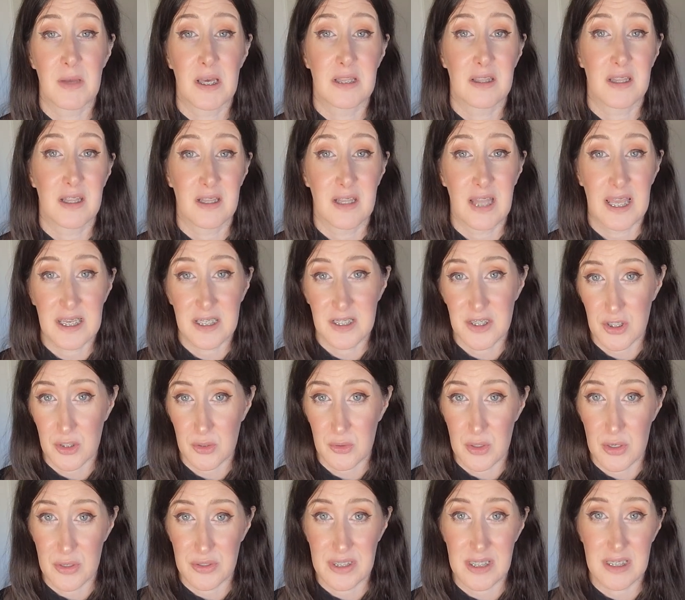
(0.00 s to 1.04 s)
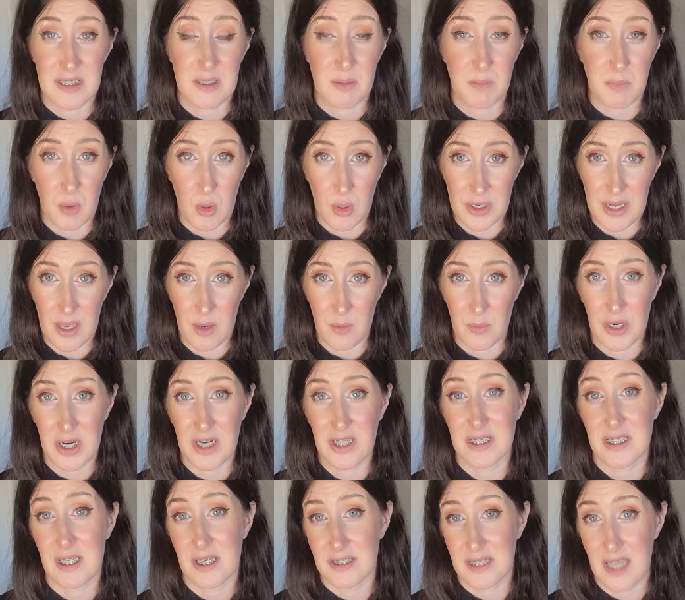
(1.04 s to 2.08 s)
the Lichen Sclerosis Support
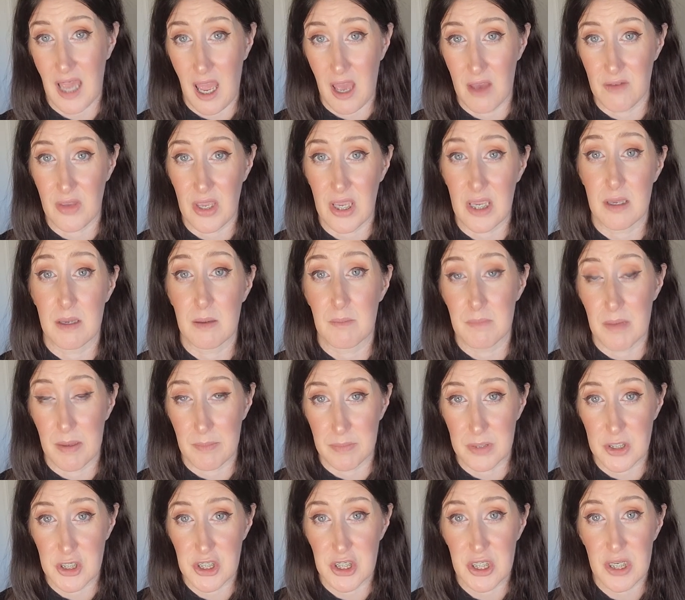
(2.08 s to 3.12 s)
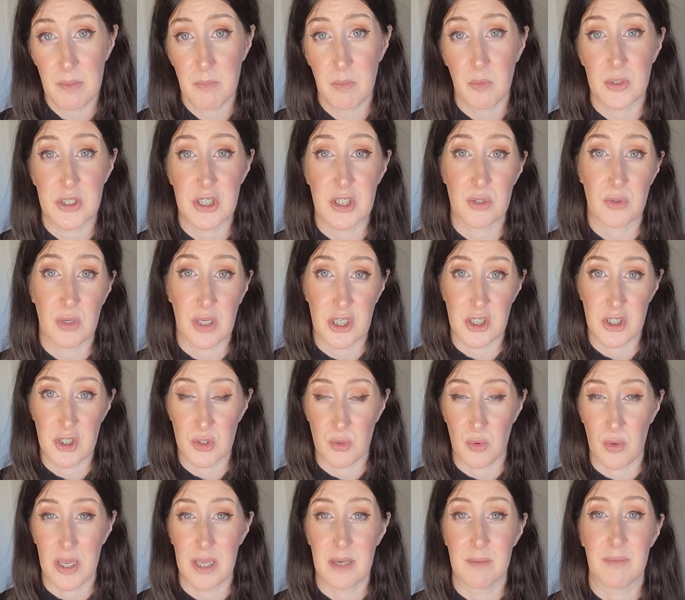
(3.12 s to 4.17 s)
Network does have a membership, which you can
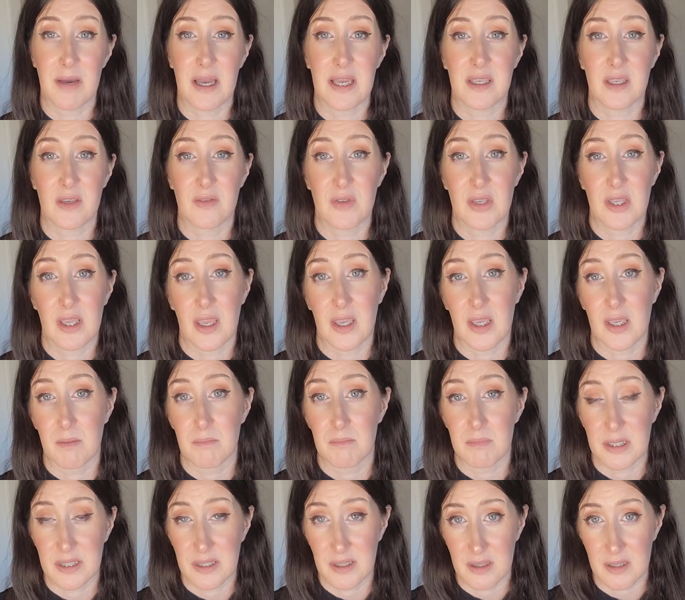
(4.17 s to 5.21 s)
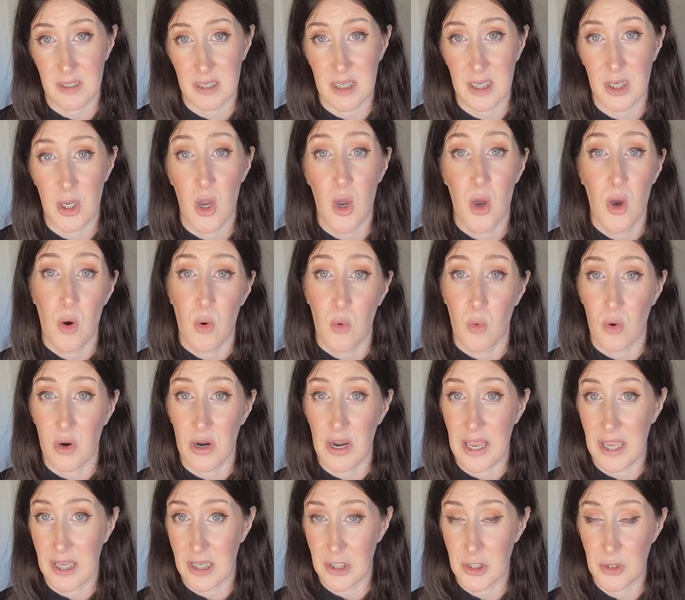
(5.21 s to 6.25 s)
join by giving a monthly
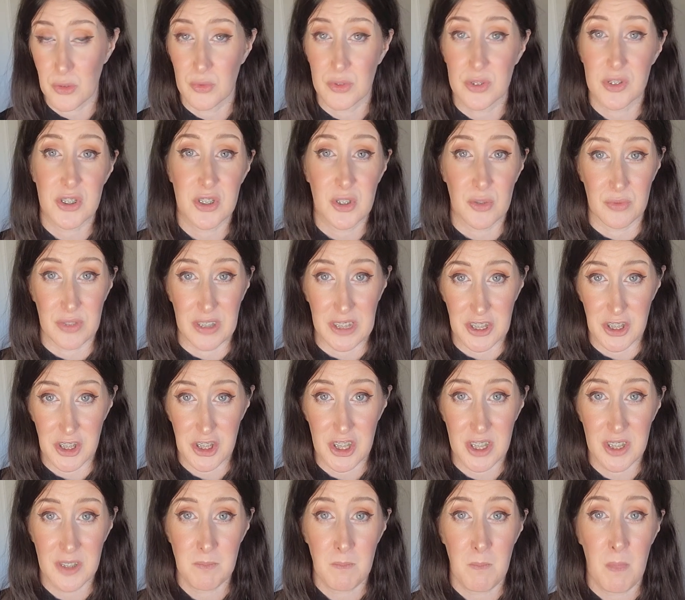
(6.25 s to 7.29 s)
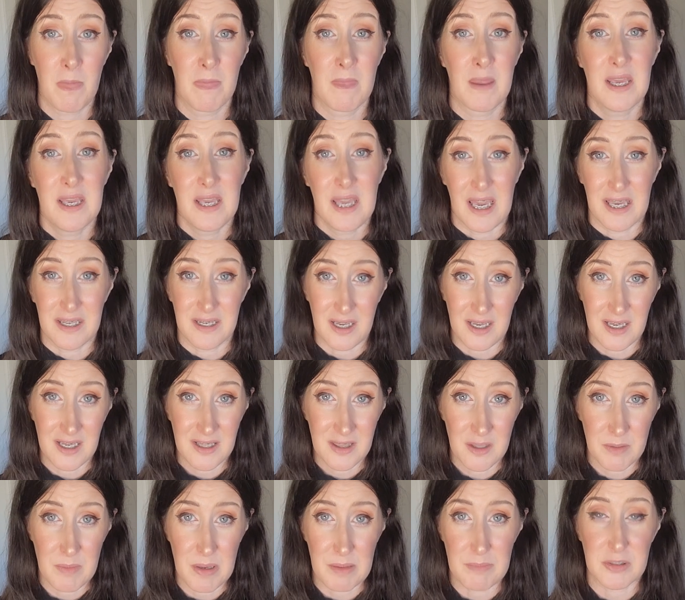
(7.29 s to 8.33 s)
or annual donation. And in
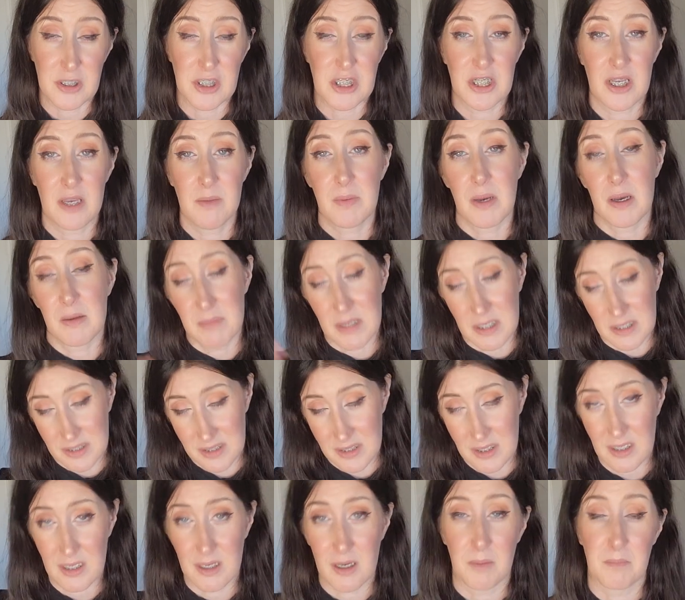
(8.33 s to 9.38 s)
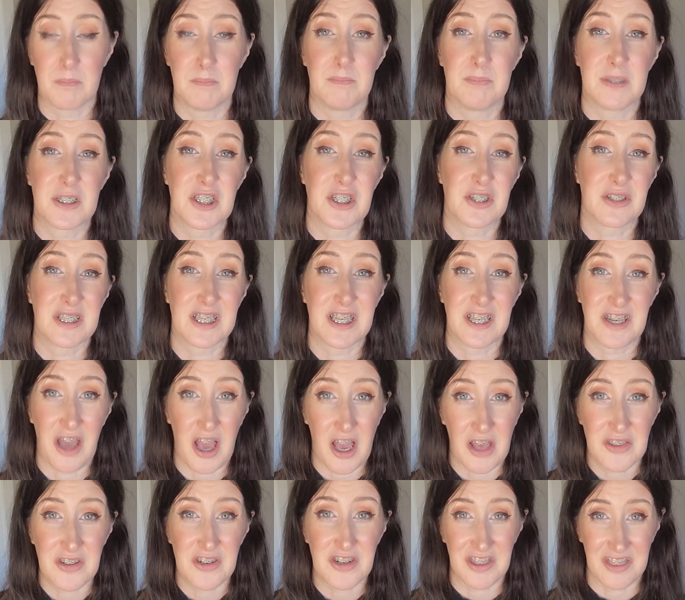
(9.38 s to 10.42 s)
the membership, amongst a bajillion
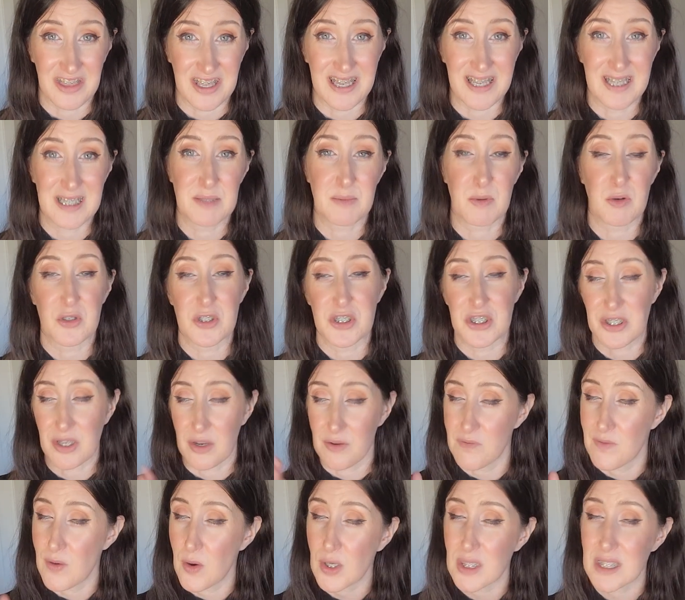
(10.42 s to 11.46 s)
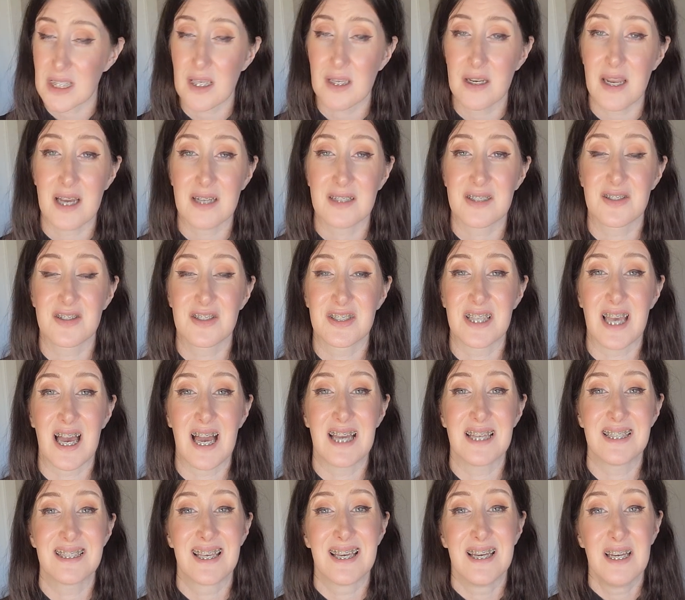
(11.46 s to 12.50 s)
other things, but we're just going to focus on
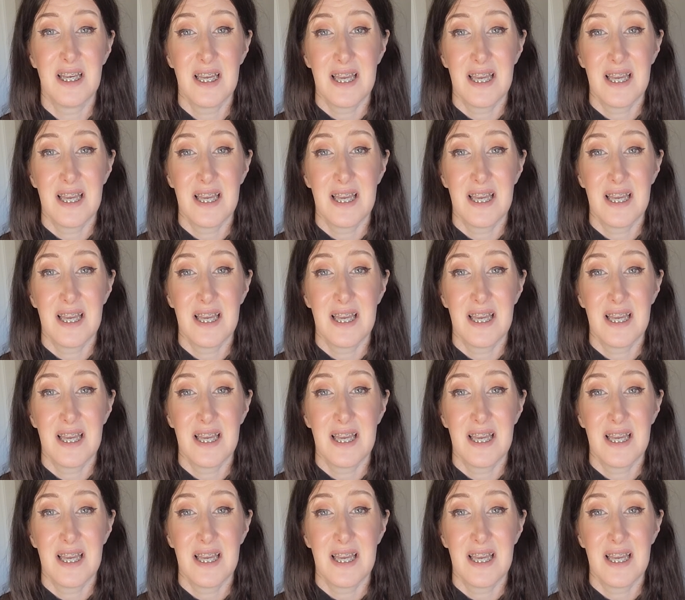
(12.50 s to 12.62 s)
exercise.